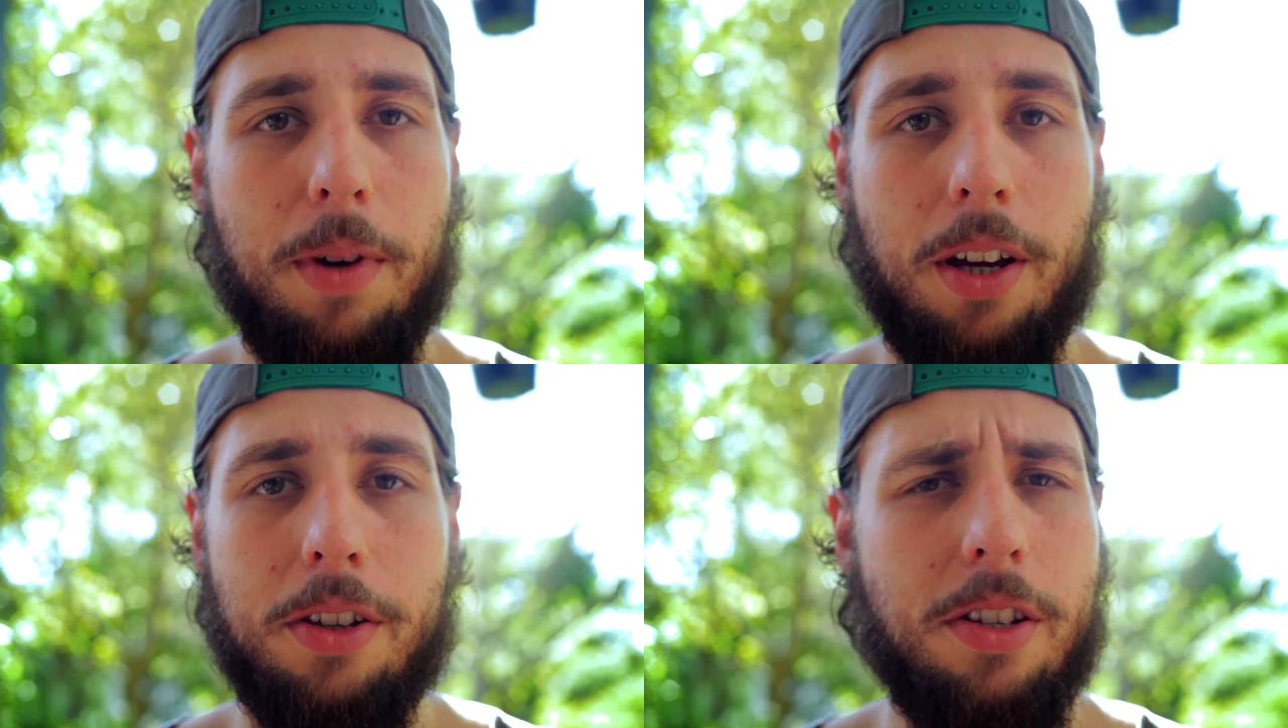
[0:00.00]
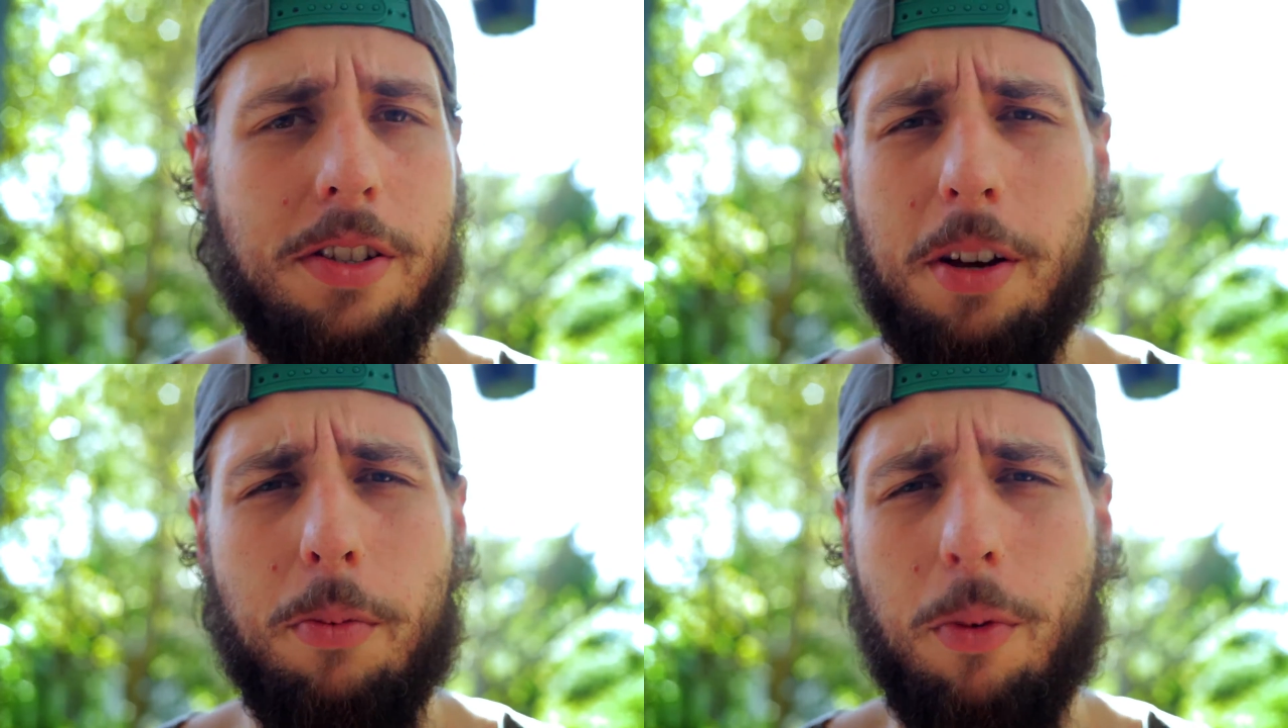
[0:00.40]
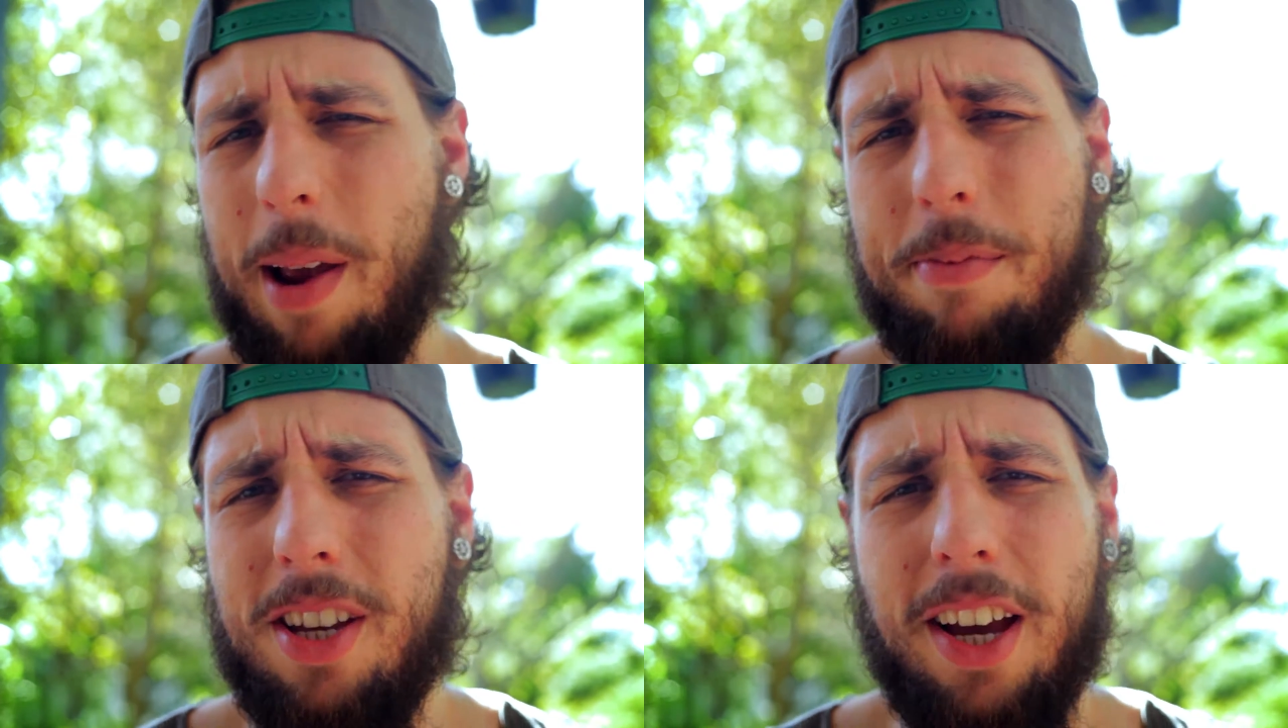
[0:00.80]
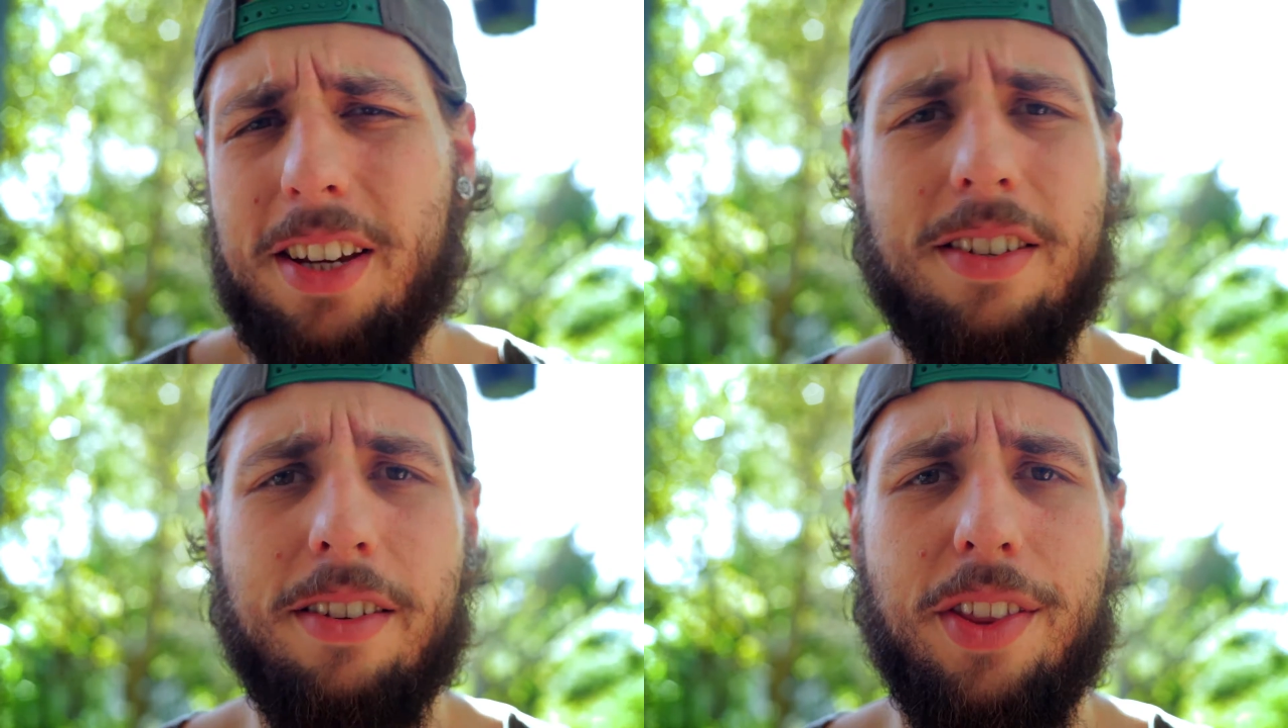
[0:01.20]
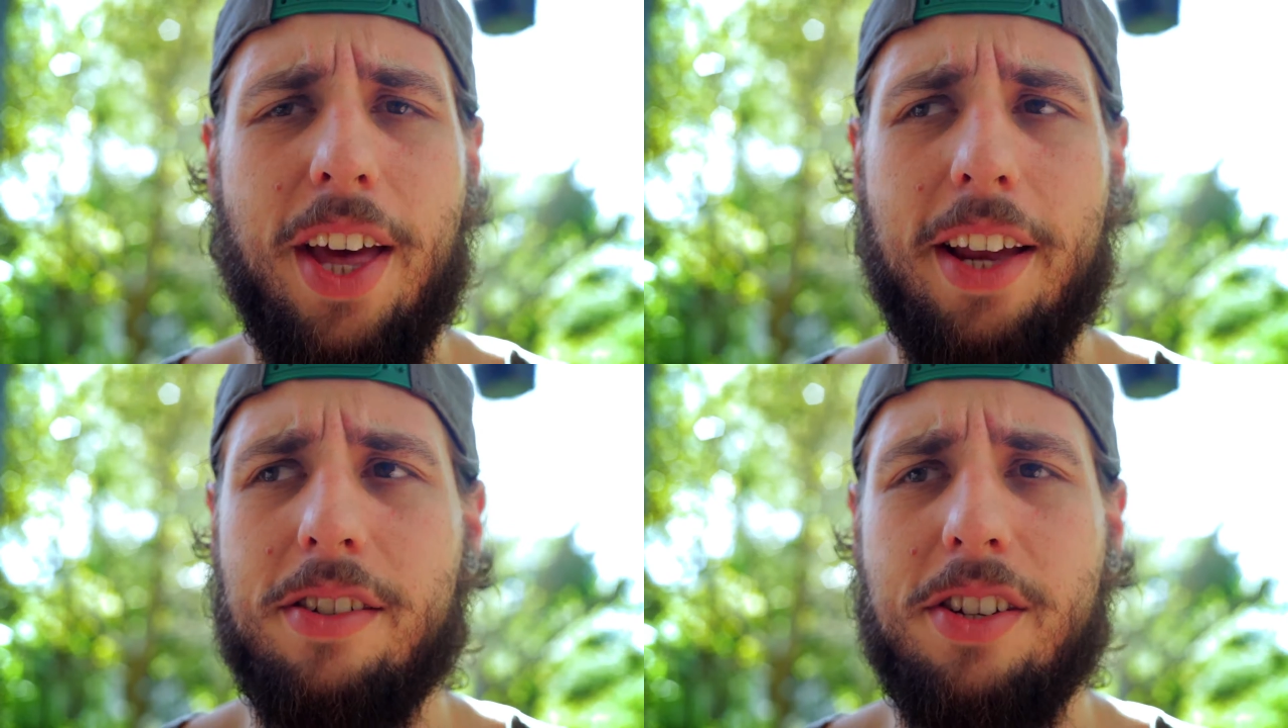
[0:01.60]
because it's some website
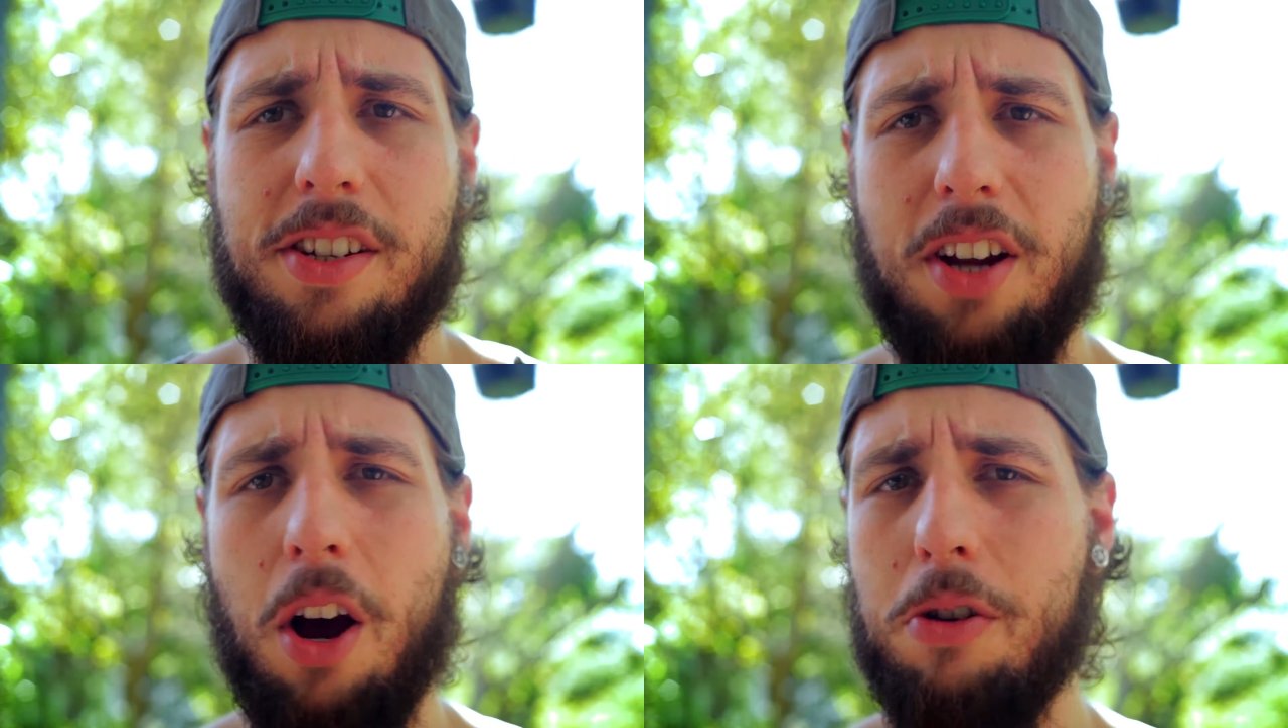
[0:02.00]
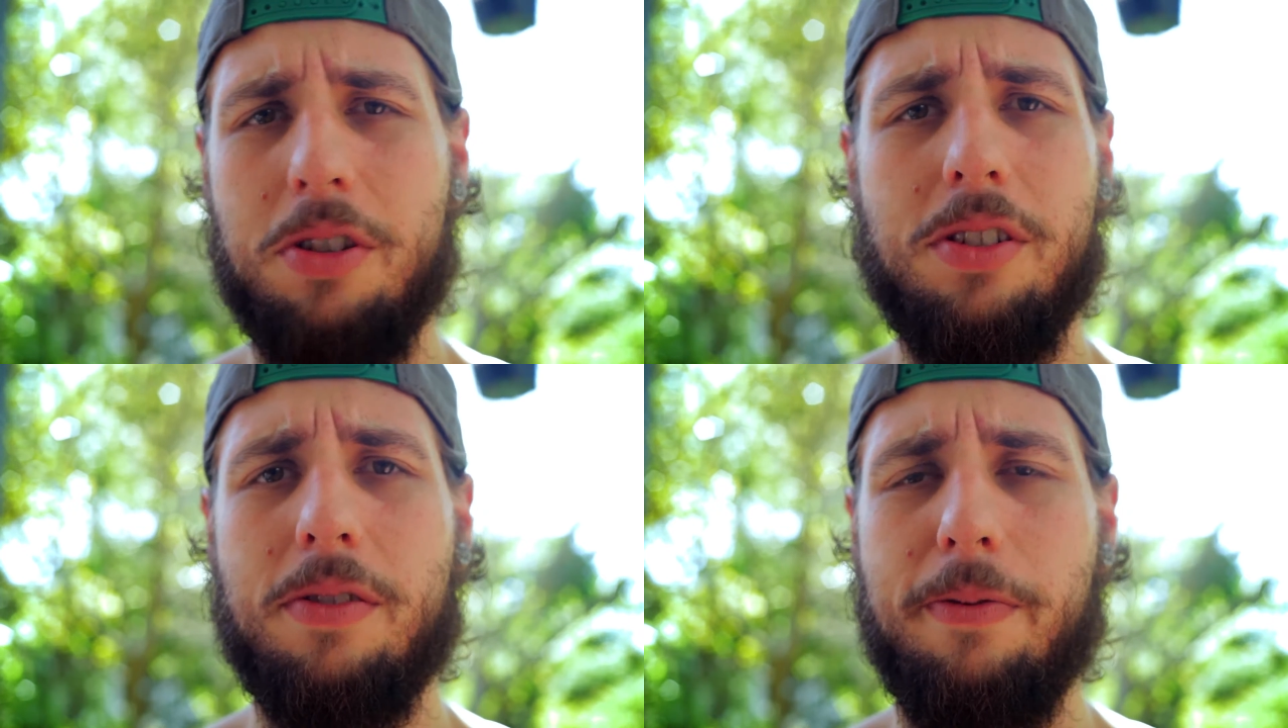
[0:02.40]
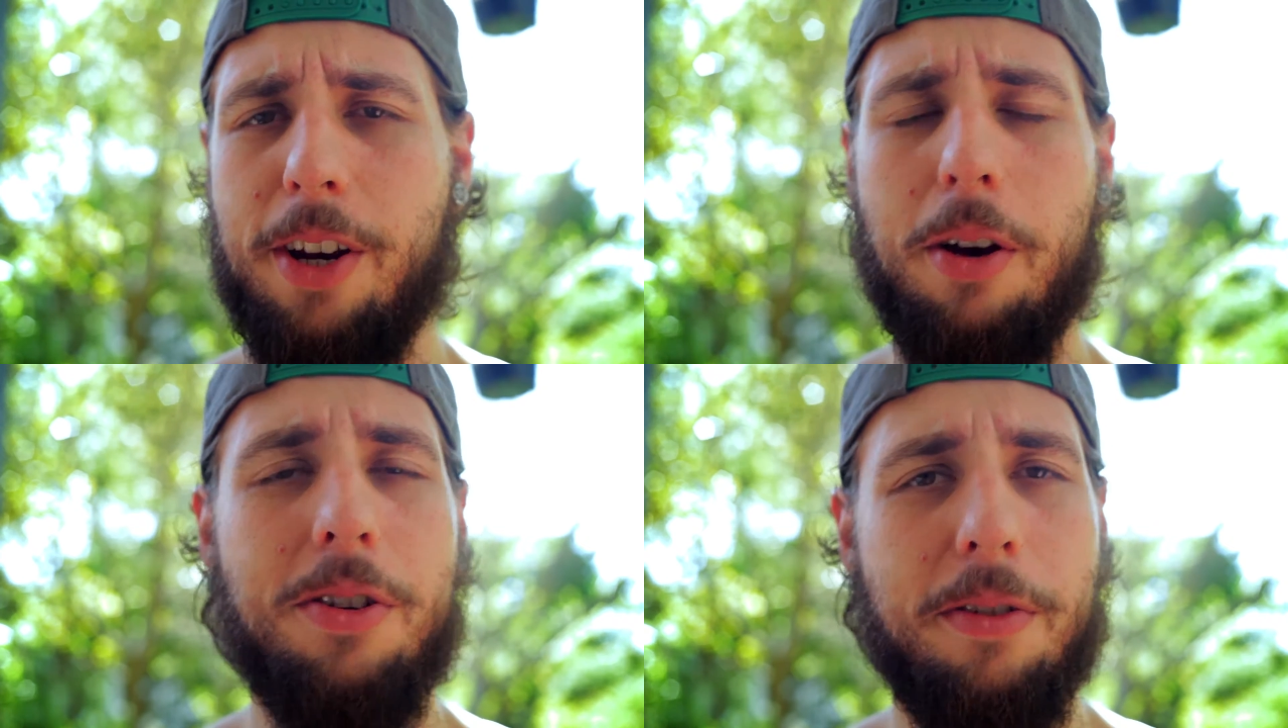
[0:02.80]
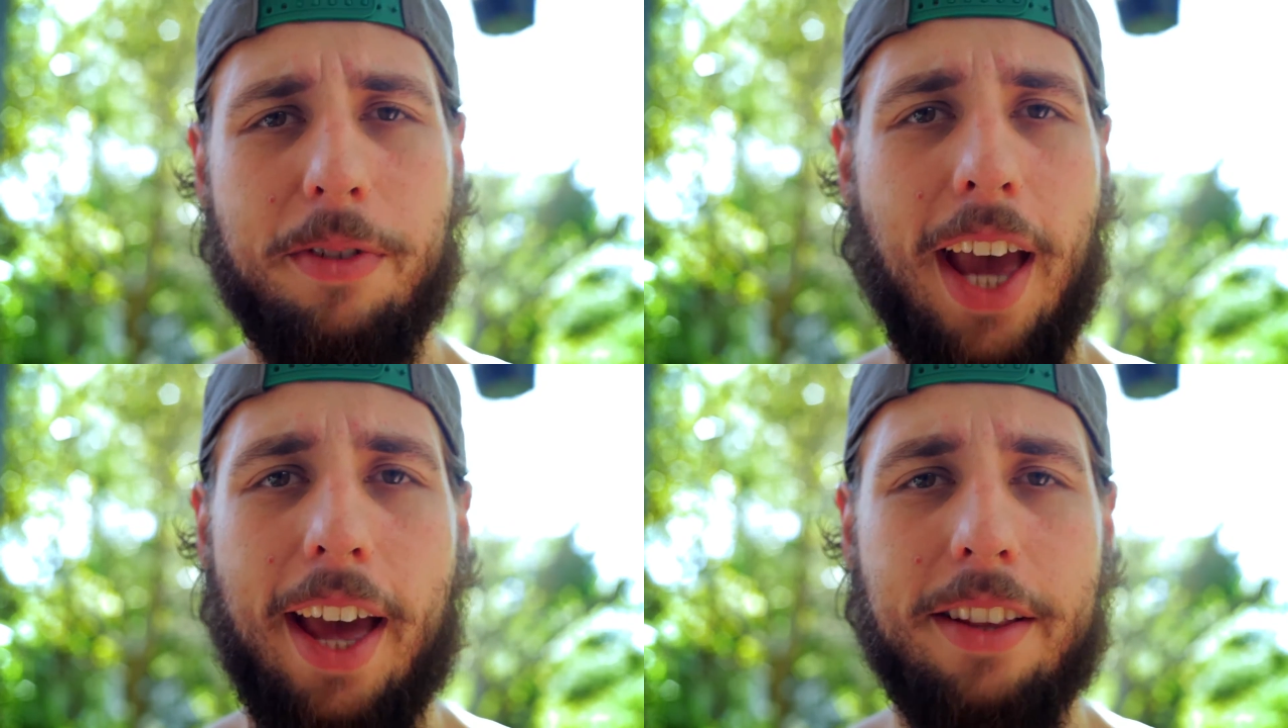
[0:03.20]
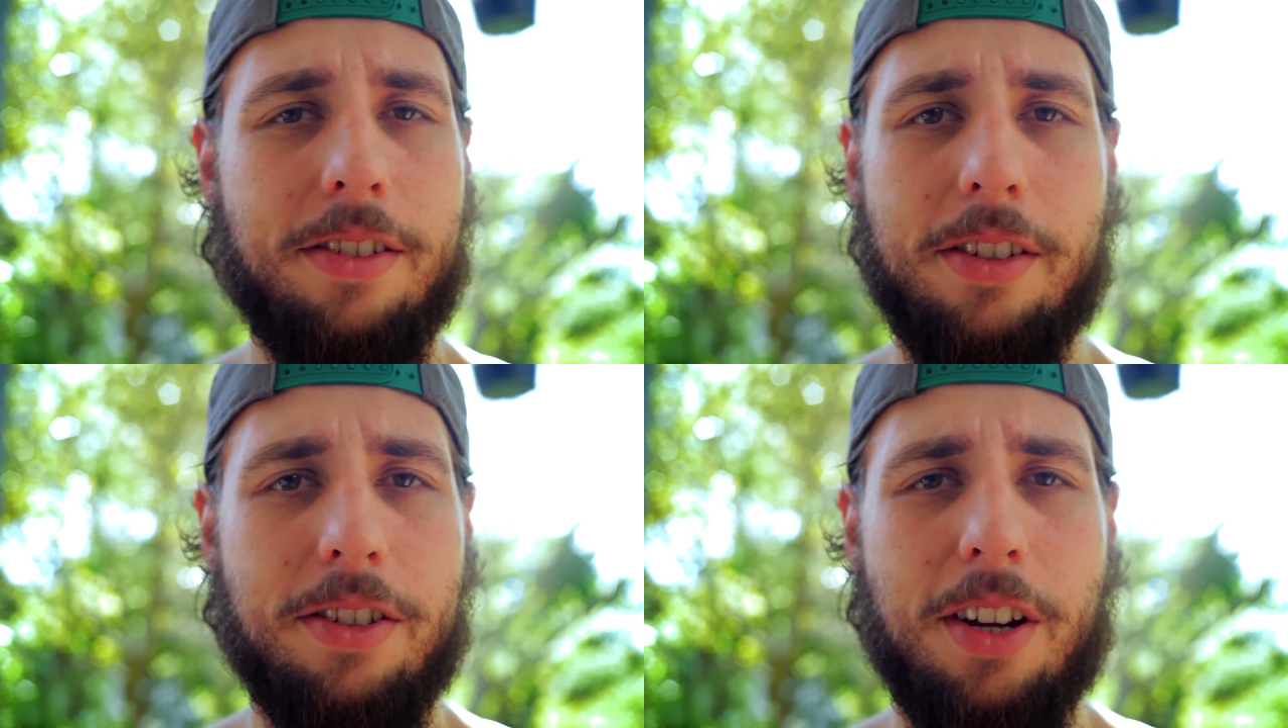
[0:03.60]
that just hosts videos of
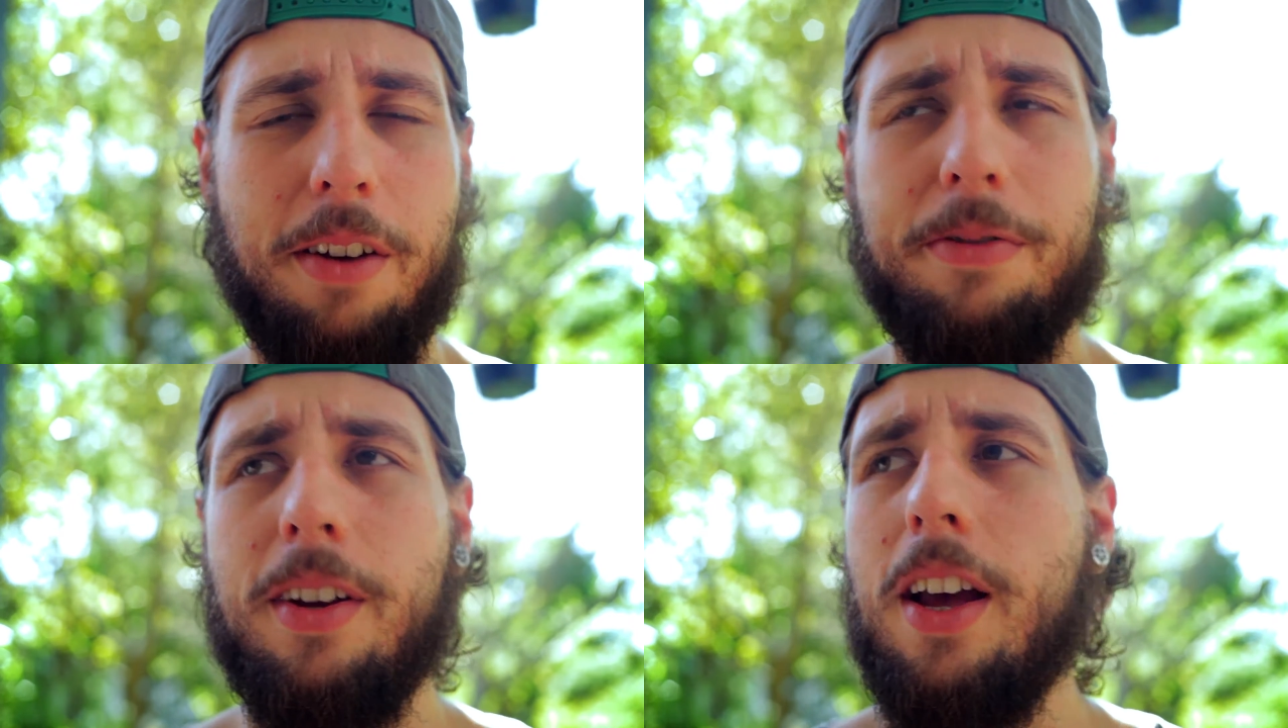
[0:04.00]
cats and stuff.